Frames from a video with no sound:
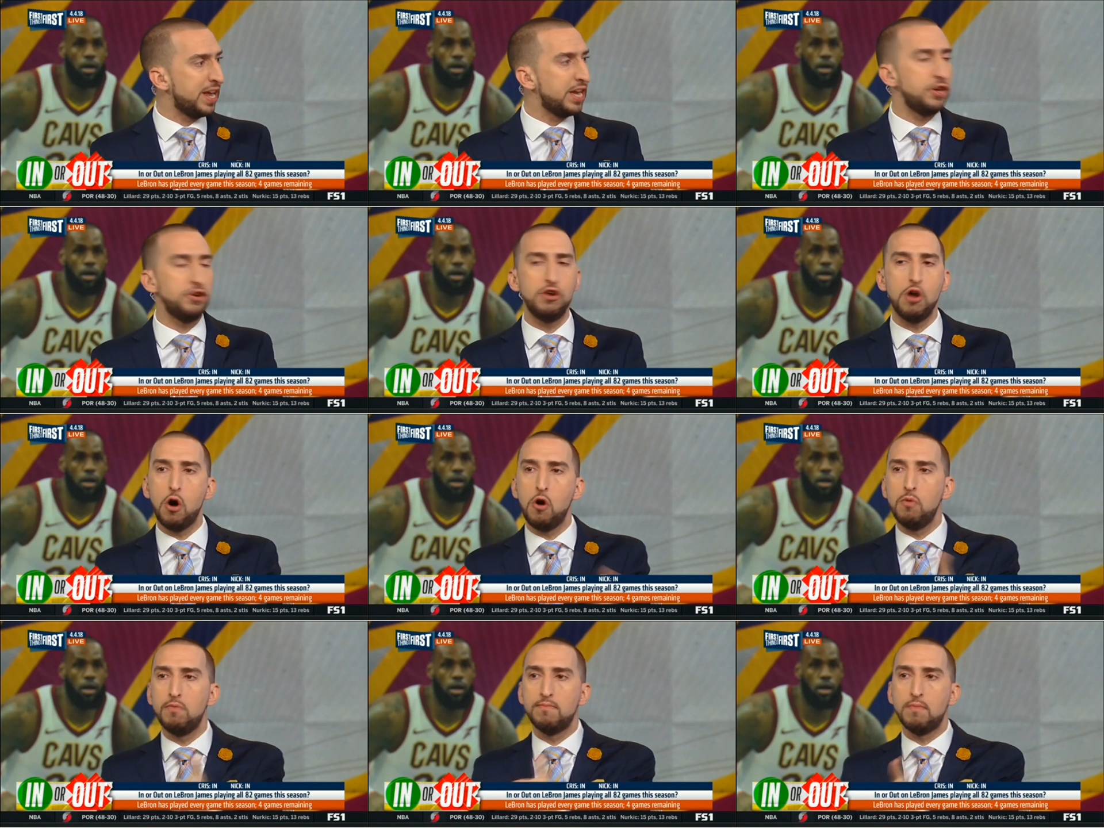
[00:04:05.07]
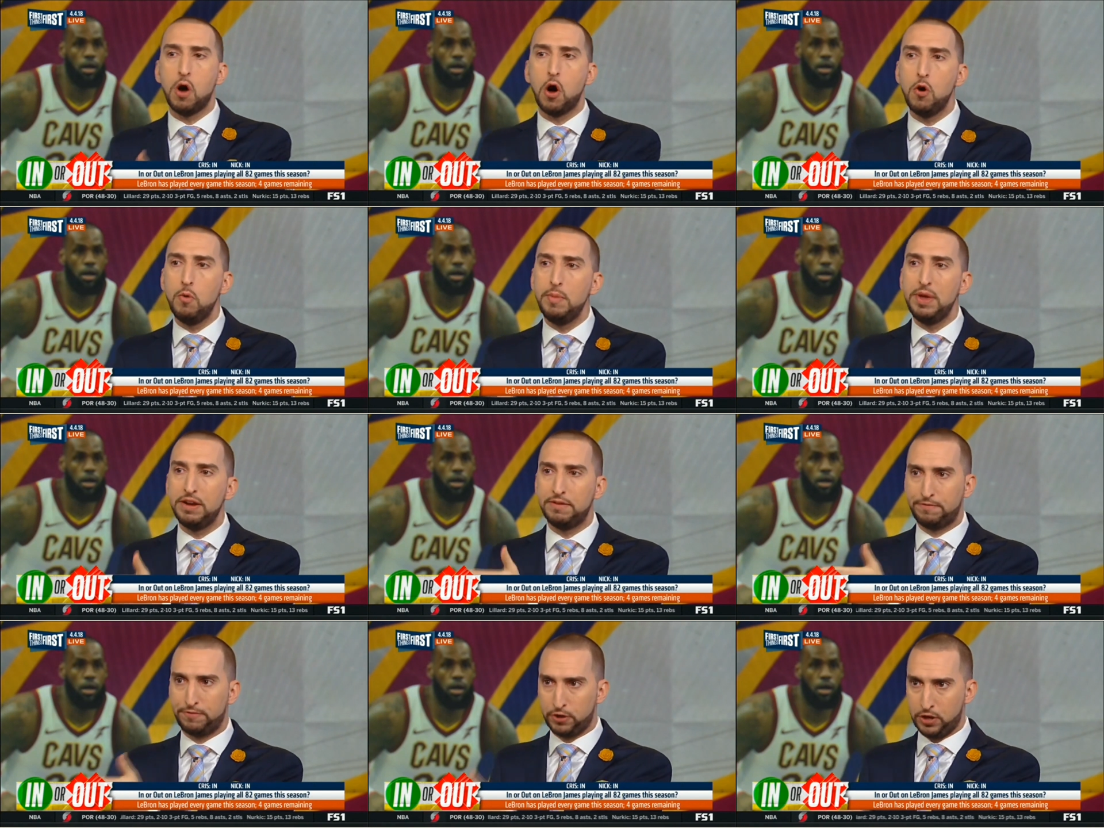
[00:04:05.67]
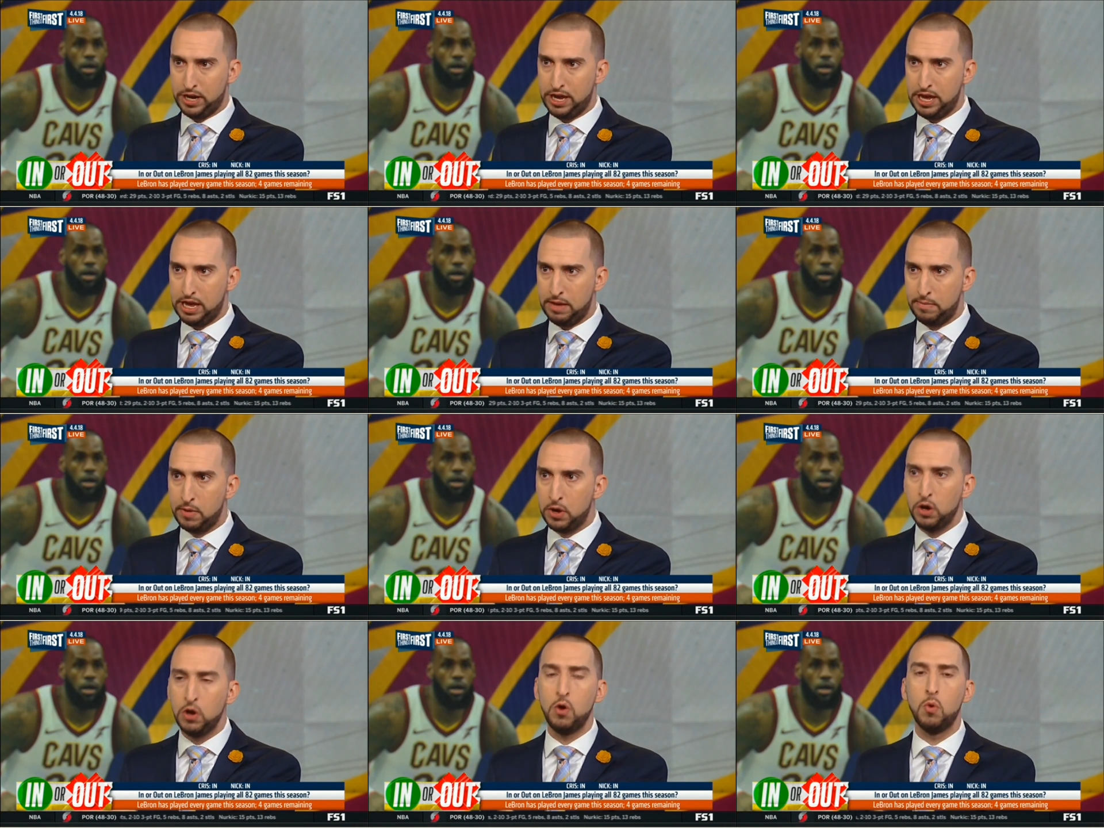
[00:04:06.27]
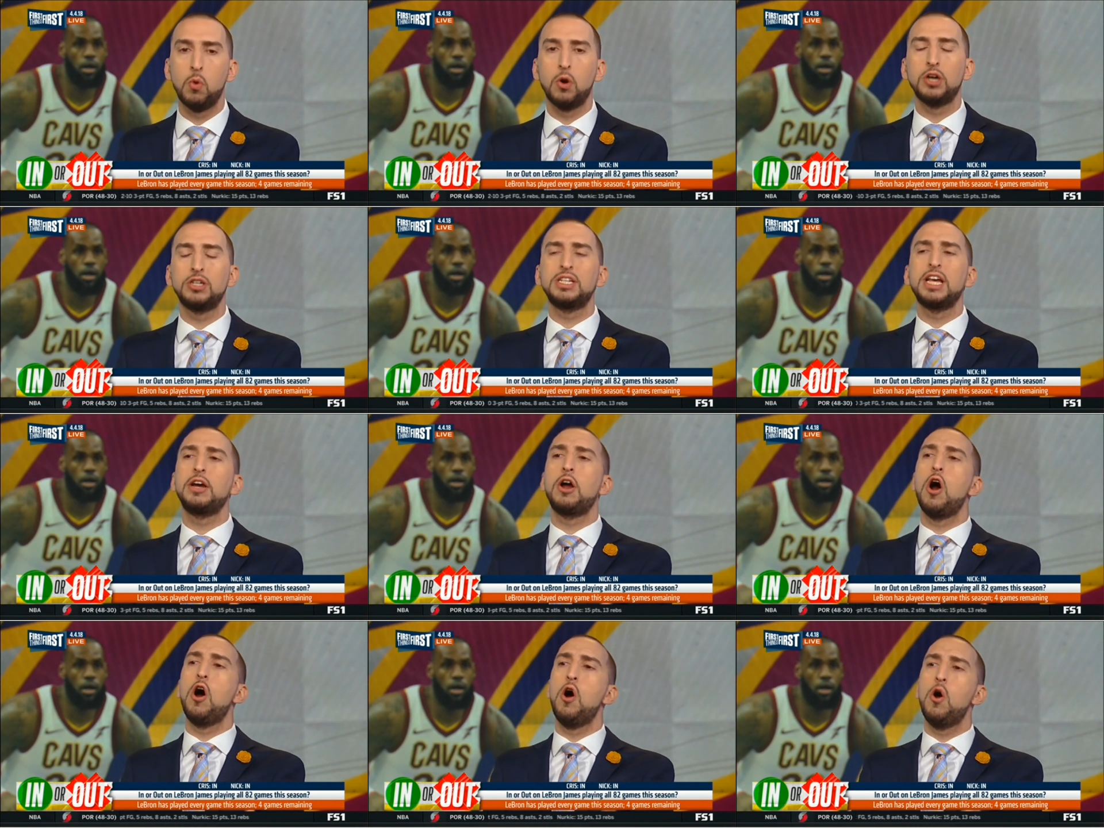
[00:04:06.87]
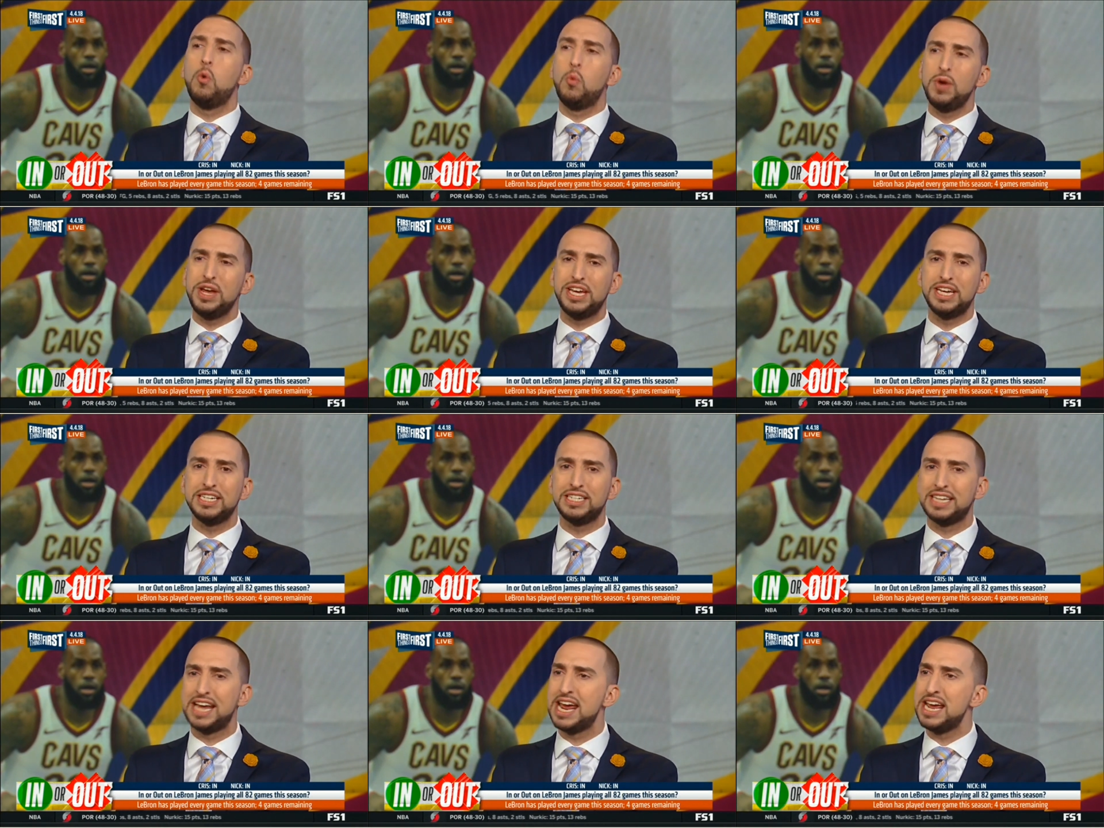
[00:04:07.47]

Speaker 1: been no moment for him where it's like, oh, we can